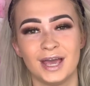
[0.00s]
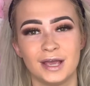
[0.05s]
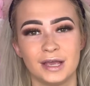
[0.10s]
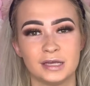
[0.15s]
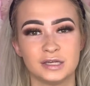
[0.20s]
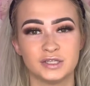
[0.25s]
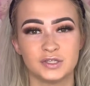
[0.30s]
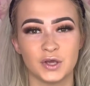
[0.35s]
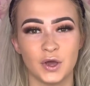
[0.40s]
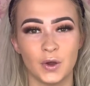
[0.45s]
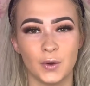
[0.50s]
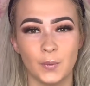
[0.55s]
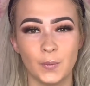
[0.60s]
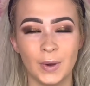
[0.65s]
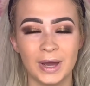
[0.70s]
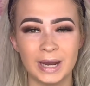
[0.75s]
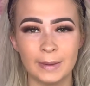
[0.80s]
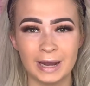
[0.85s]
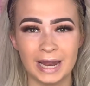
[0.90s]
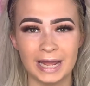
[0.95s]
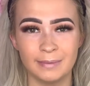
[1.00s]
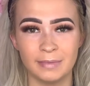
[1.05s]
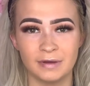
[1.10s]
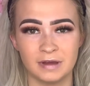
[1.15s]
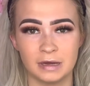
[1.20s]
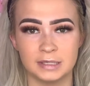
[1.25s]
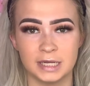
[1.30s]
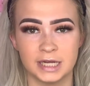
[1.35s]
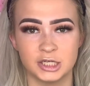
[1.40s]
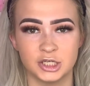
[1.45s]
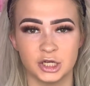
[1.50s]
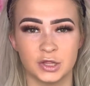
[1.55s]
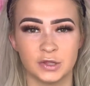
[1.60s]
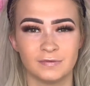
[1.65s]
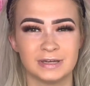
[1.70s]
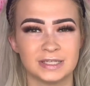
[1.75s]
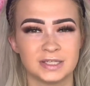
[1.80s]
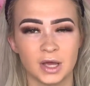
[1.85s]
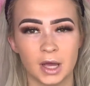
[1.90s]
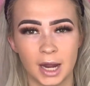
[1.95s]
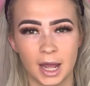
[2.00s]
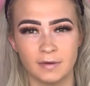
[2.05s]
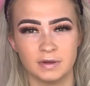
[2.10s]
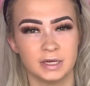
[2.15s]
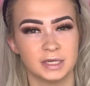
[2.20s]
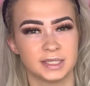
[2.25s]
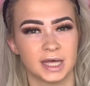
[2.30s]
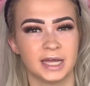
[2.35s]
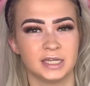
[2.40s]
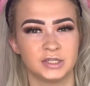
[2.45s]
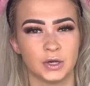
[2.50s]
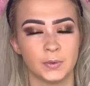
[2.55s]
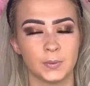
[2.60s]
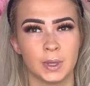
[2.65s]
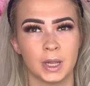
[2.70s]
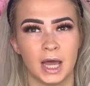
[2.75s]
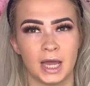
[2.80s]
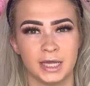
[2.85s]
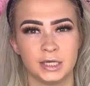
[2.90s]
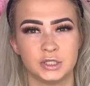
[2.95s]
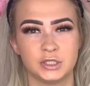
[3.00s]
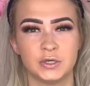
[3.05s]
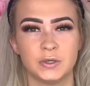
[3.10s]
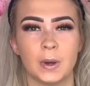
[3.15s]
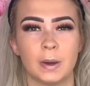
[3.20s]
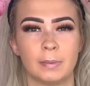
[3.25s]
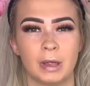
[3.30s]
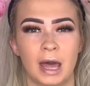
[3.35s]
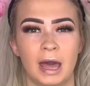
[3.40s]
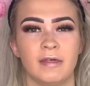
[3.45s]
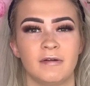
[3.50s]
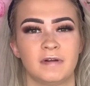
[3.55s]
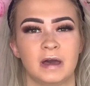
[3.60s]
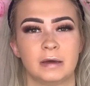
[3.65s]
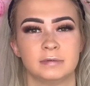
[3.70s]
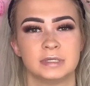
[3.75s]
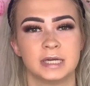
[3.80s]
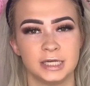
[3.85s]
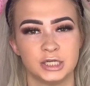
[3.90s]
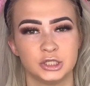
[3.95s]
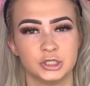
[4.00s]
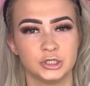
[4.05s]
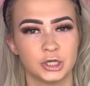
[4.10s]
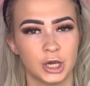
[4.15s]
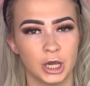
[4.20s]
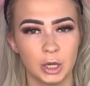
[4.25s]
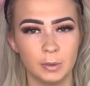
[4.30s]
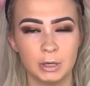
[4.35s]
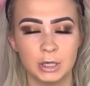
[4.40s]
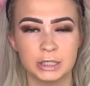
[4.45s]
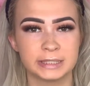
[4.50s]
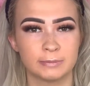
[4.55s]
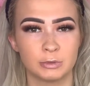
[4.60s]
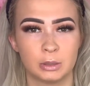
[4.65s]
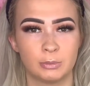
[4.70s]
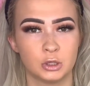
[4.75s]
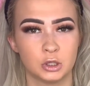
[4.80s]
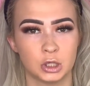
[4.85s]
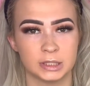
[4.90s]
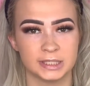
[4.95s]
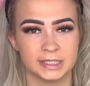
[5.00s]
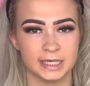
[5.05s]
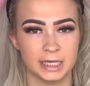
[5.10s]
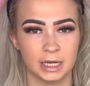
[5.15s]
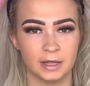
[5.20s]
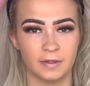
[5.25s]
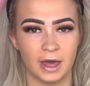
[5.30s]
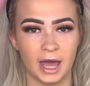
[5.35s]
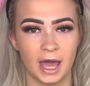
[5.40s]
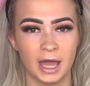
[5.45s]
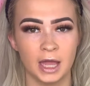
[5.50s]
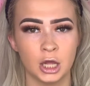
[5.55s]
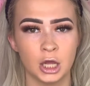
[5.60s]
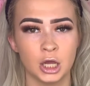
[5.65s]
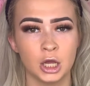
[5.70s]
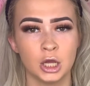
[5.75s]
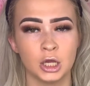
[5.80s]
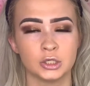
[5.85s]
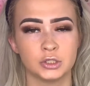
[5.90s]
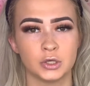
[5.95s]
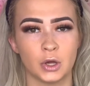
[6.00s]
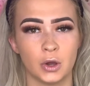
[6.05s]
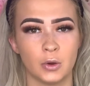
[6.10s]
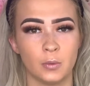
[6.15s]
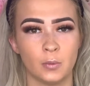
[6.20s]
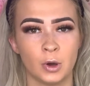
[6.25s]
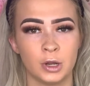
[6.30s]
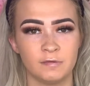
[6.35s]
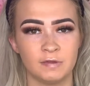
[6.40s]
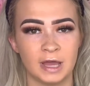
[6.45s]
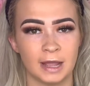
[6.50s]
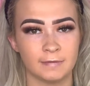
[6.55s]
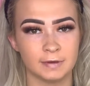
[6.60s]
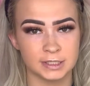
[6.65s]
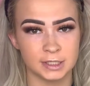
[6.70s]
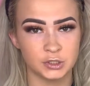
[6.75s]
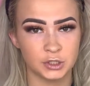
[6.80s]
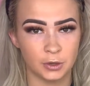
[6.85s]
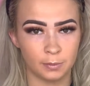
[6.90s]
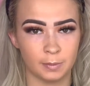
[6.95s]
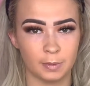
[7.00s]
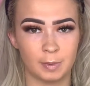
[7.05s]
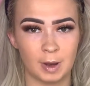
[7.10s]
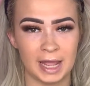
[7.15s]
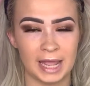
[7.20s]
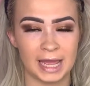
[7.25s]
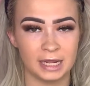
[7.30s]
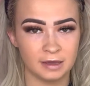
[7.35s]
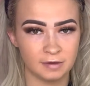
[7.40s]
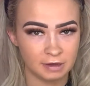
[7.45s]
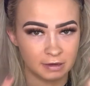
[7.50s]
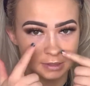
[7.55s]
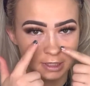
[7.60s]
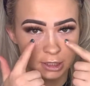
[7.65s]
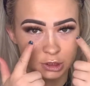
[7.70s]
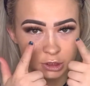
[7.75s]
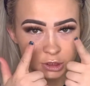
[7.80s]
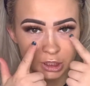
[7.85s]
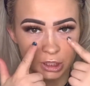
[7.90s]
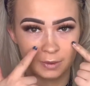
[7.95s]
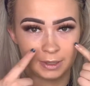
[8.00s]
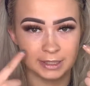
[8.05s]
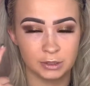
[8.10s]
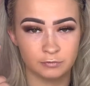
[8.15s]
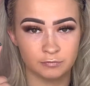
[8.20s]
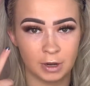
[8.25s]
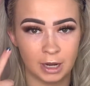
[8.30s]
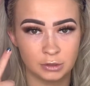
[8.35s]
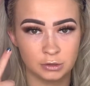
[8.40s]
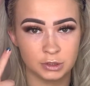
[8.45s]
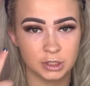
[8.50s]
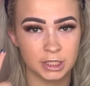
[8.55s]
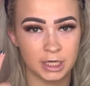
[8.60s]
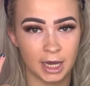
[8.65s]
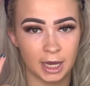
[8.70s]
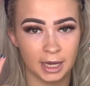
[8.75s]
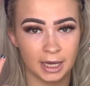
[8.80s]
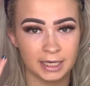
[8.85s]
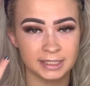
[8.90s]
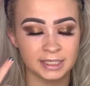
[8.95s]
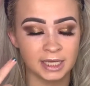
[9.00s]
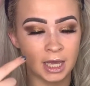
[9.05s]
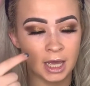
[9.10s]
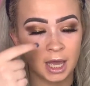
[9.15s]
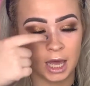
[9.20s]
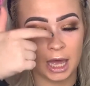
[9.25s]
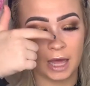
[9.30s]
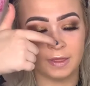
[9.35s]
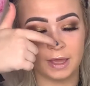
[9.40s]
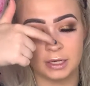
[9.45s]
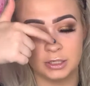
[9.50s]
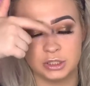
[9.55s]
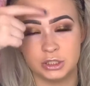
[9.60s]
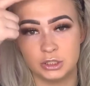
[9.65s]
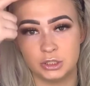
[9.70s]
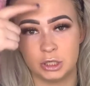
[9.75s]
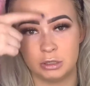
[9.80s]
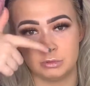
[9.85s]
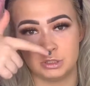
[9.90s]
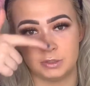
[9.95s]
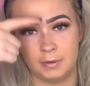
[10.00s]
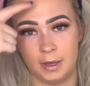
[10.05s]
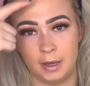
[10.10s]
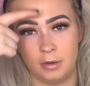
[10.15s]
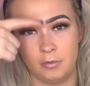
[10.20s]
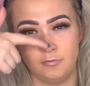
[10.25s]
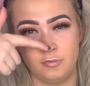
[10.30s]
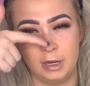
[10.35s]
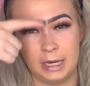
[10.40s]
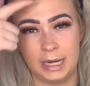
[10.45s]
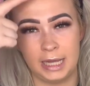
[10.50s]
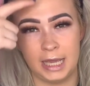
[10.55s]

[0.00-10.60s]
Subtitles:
so when applying my foundation, there is certain areas that I don't like to apply the foundation to because I'm going to put concealer there. So one of the areas I don't apply any foundation to is right under the eyes, and then don't do it really